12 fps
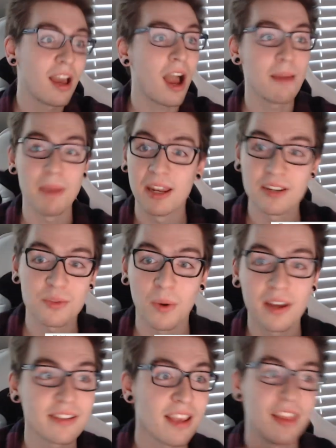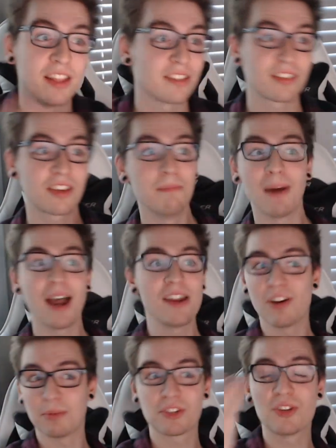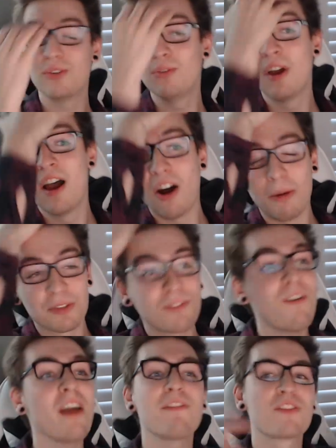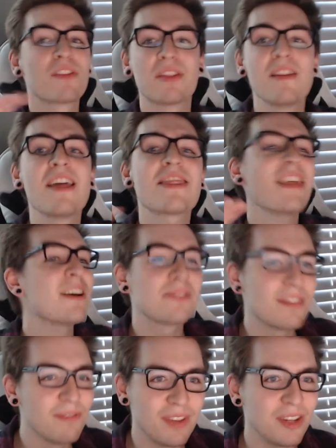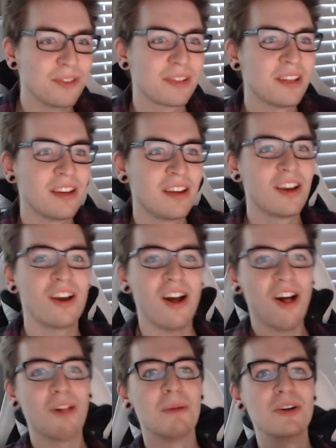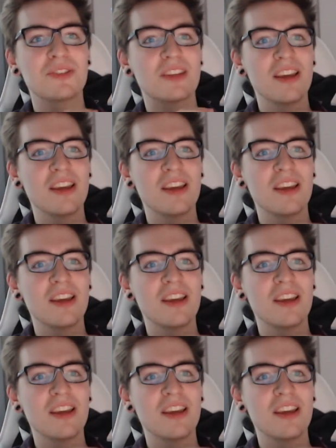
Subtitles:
I made it twice, and it's combined almost 500,000 views, almost